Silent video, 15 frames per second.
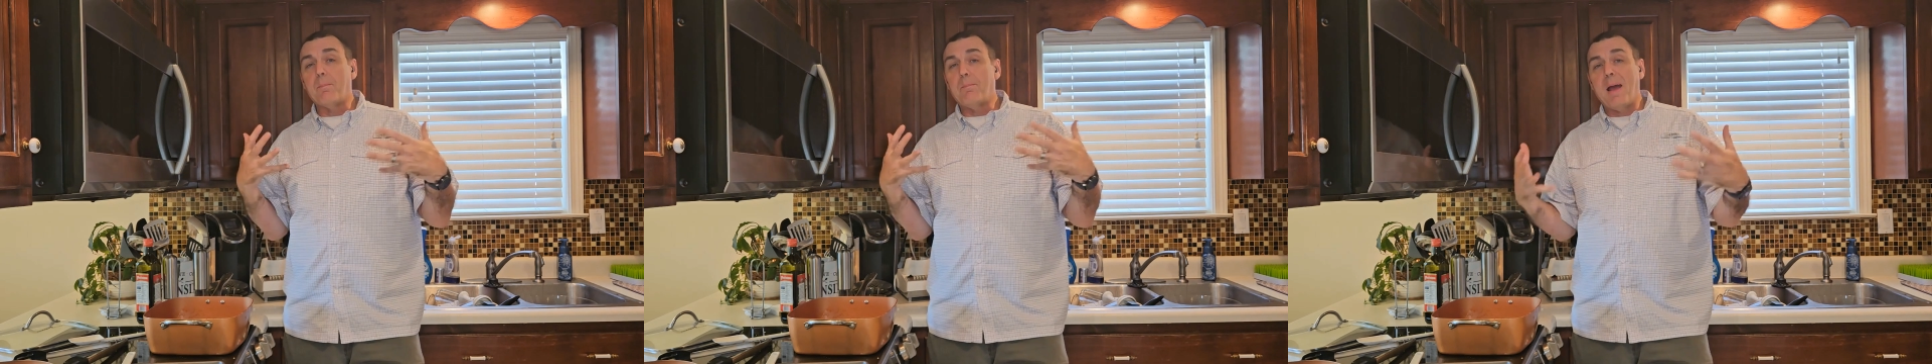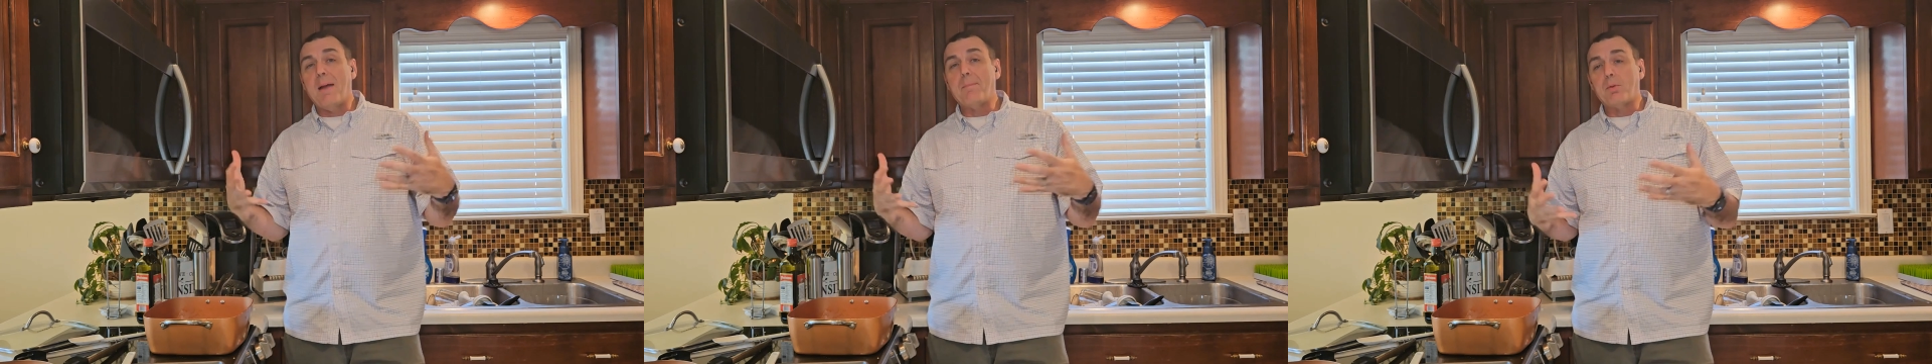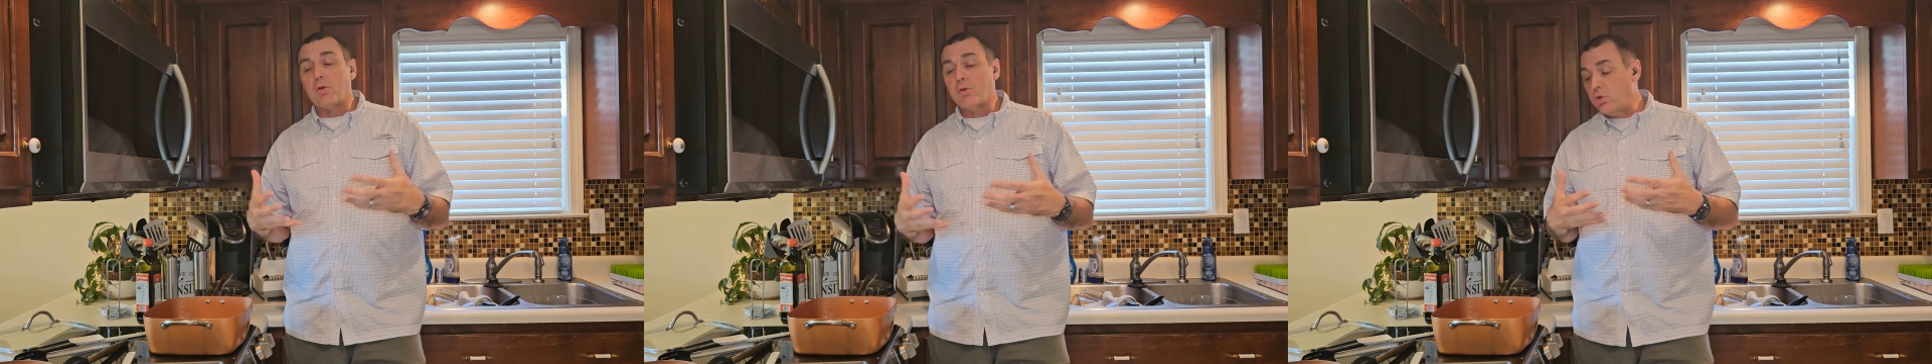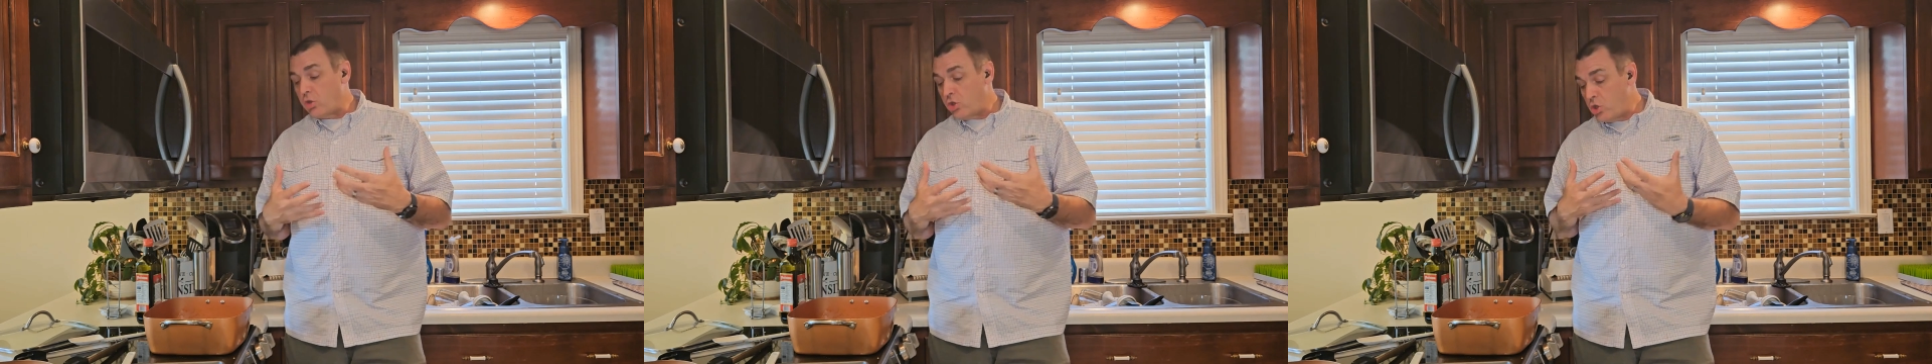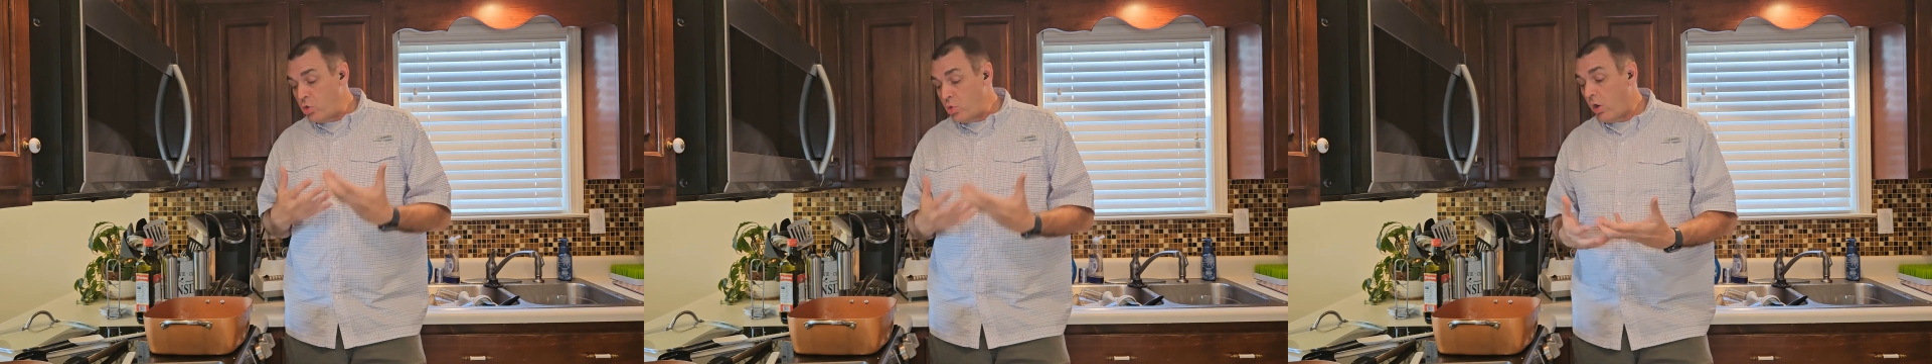pepper
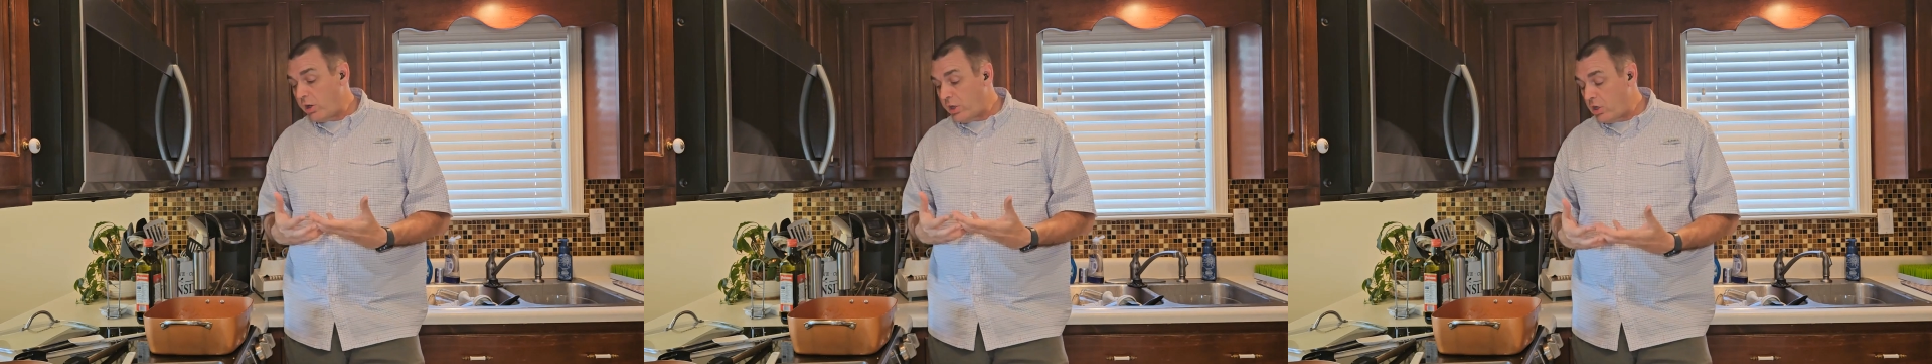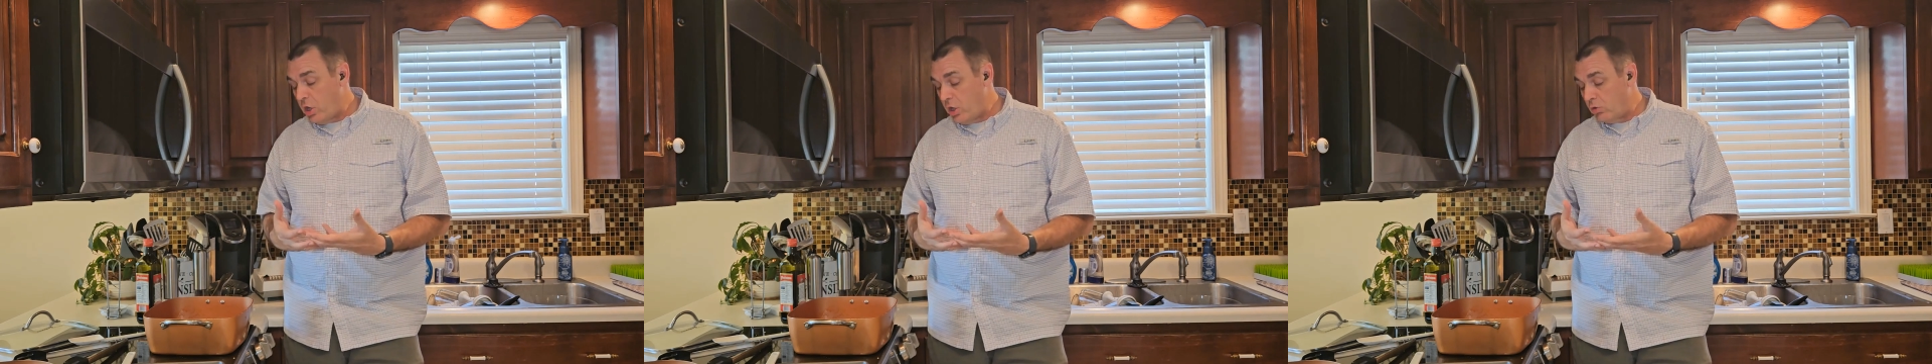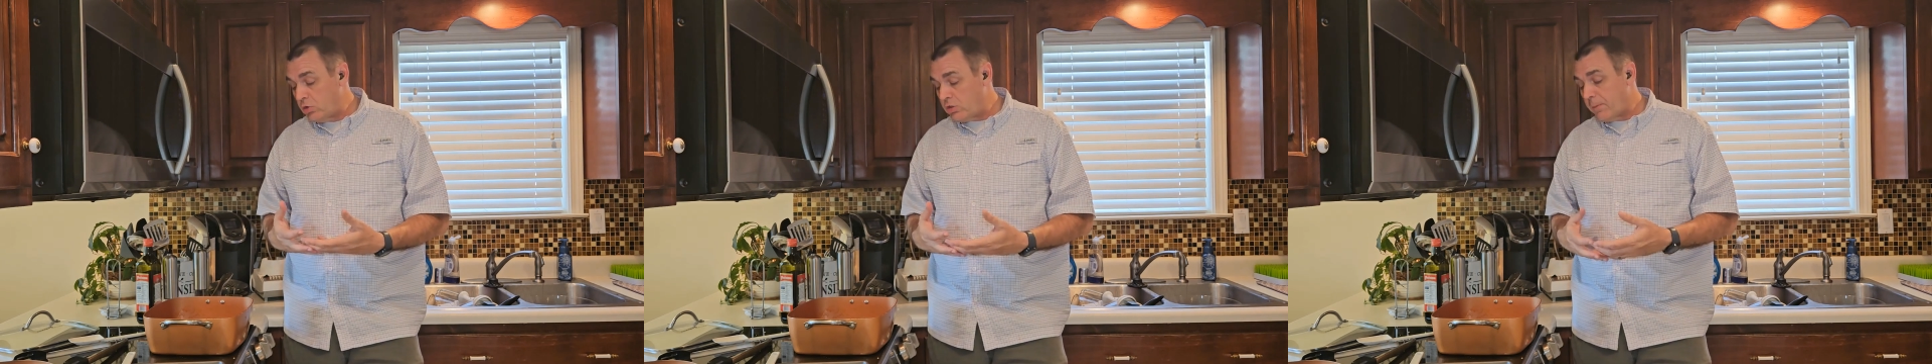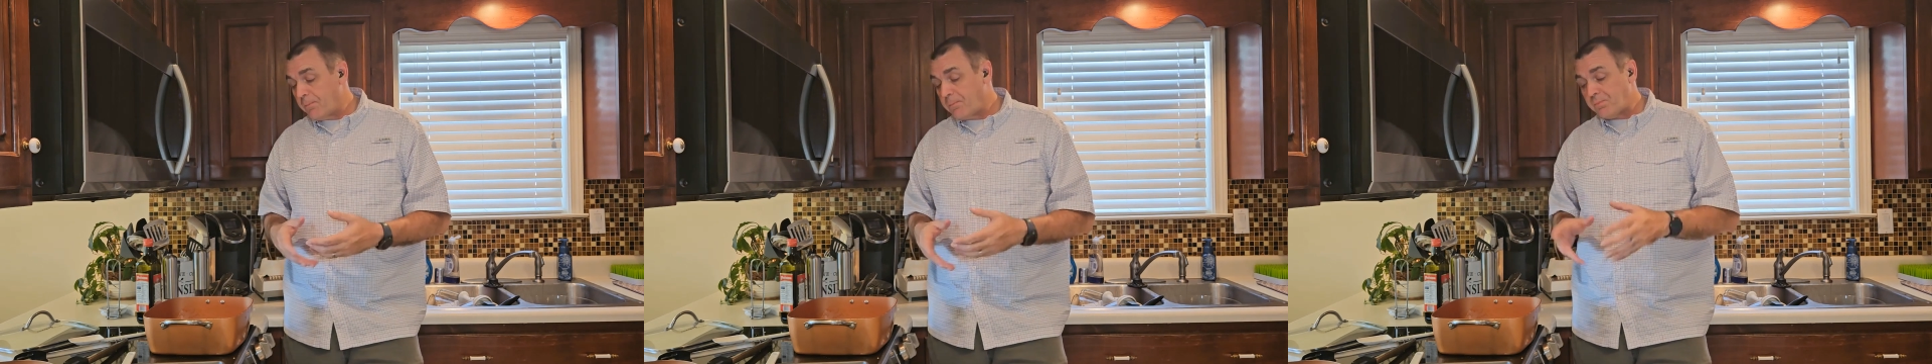you want to use.